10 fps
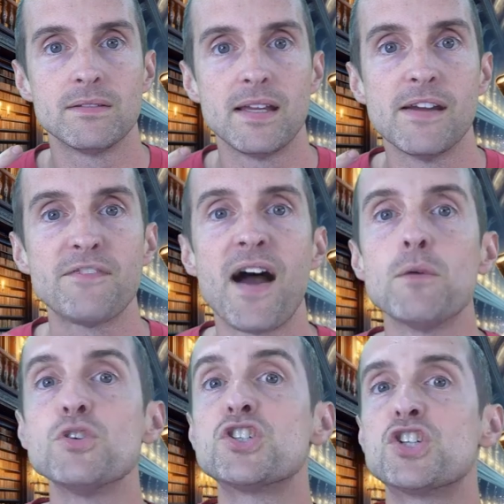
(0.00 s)
if I
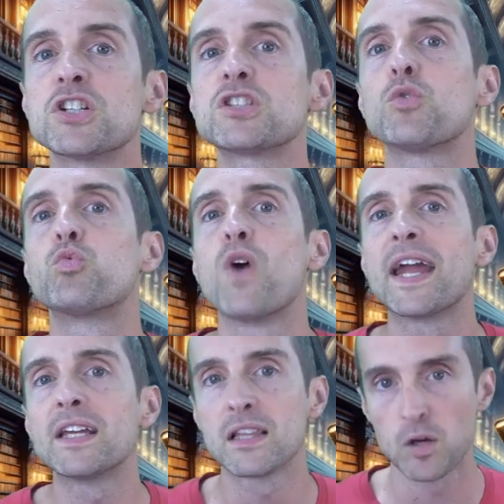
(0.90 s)
was just a
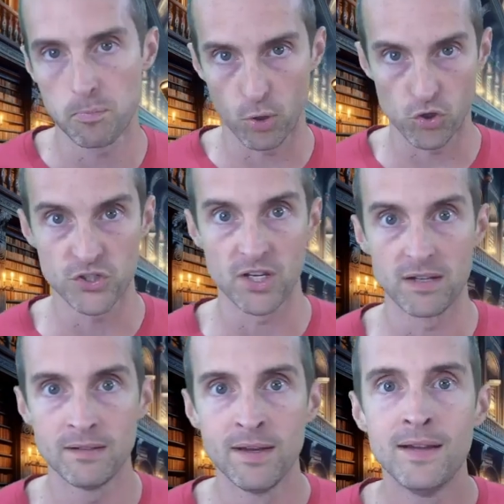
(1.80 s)
regular person,
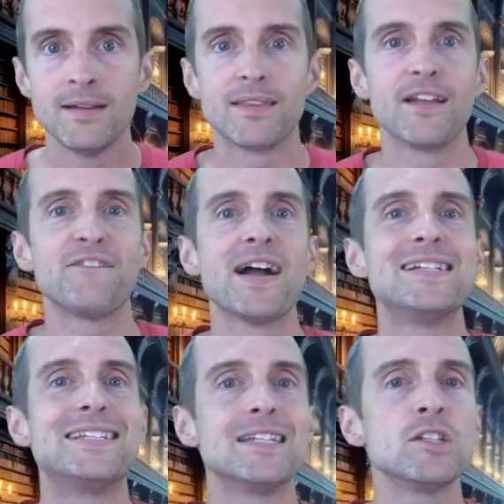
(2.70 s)
that if I
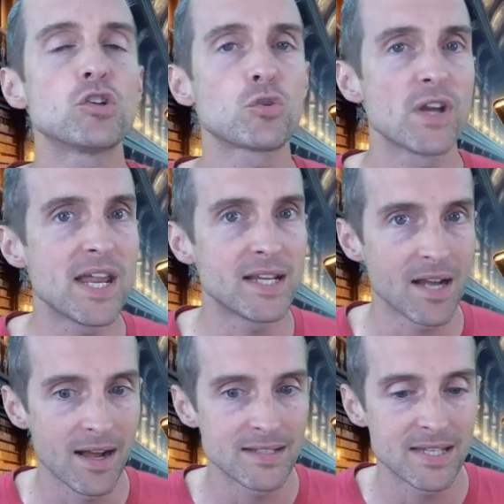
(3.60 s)
didn't create
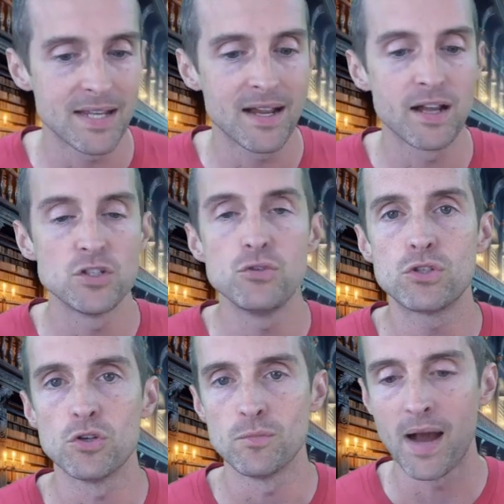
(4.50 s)
content on
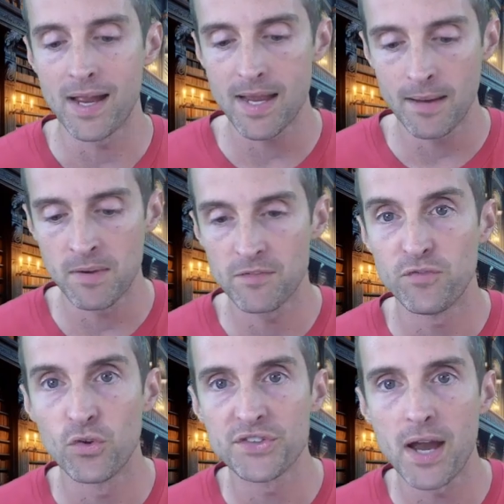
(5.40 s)
YouTube, I am a
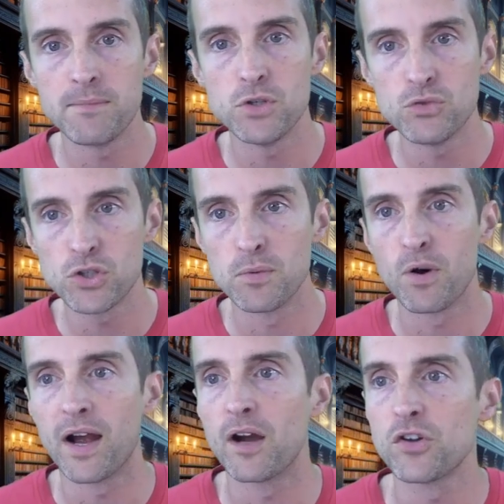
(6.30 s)
full-time
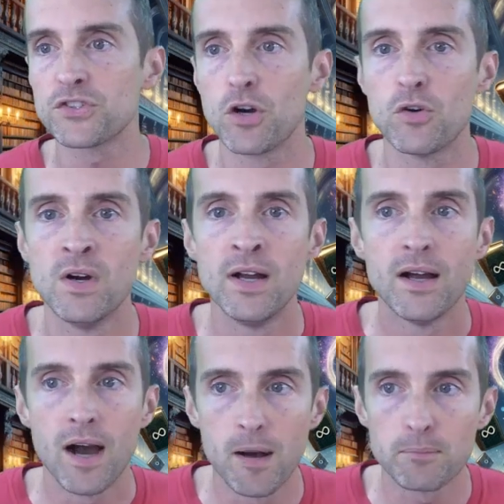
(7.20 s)
YouTuber. I also
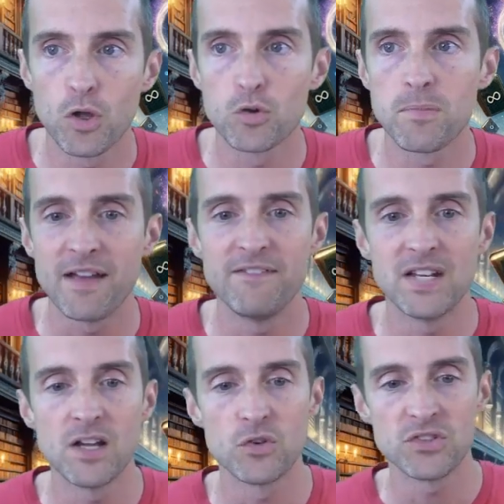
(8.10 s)
upload my
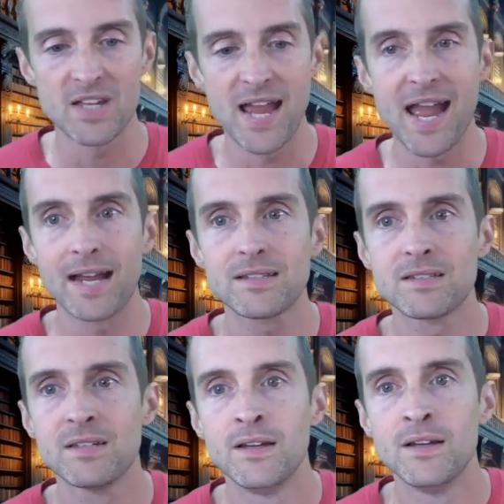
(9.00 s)
videos to
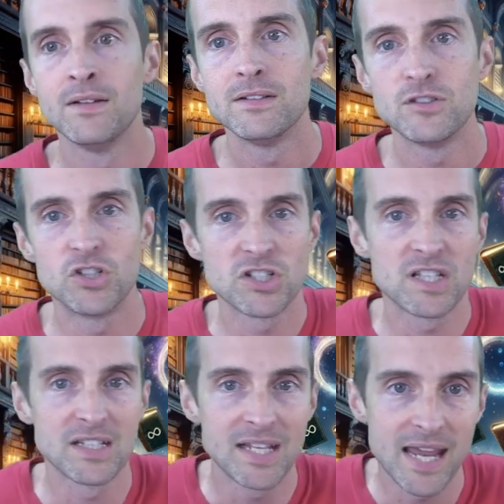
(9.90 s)
X just
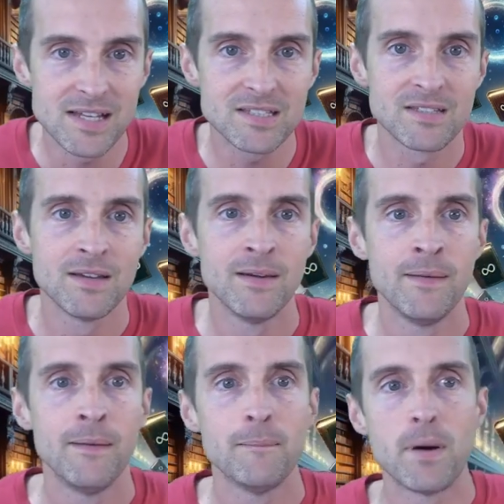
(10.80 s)
in case,
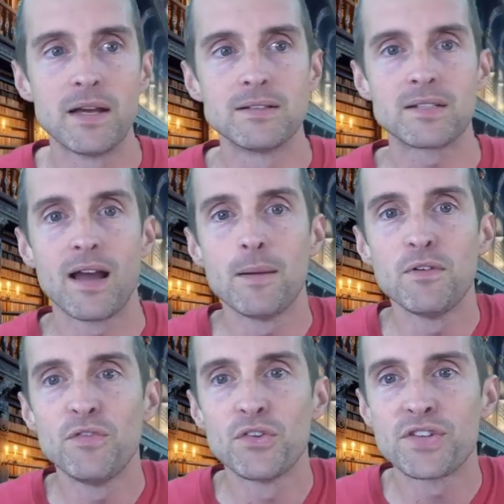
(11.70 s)
but I'm
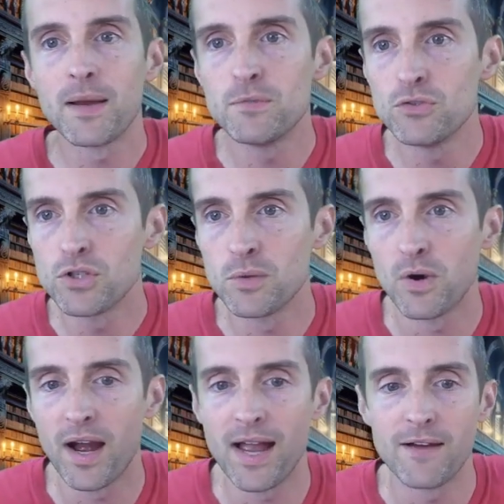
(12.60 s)
a full-time
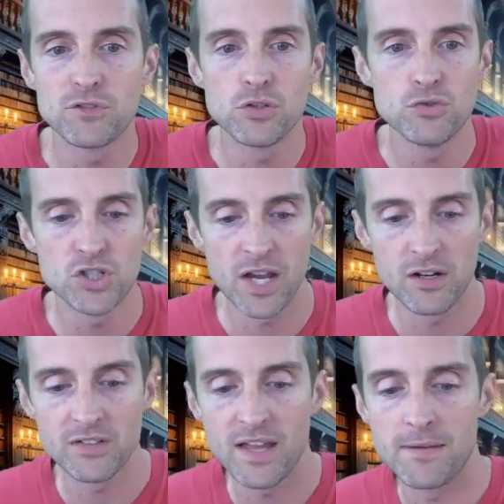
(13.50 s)
YouTuber. I have two
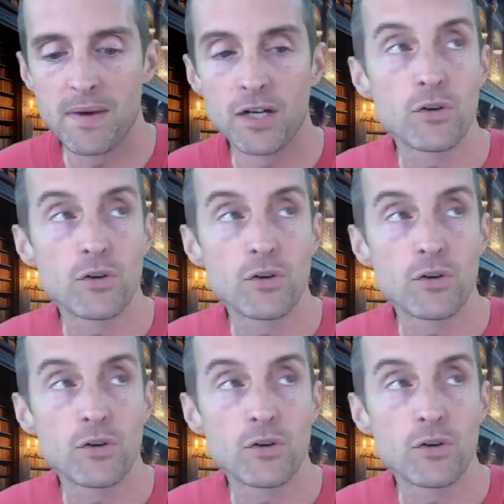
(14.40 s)
channels. I have my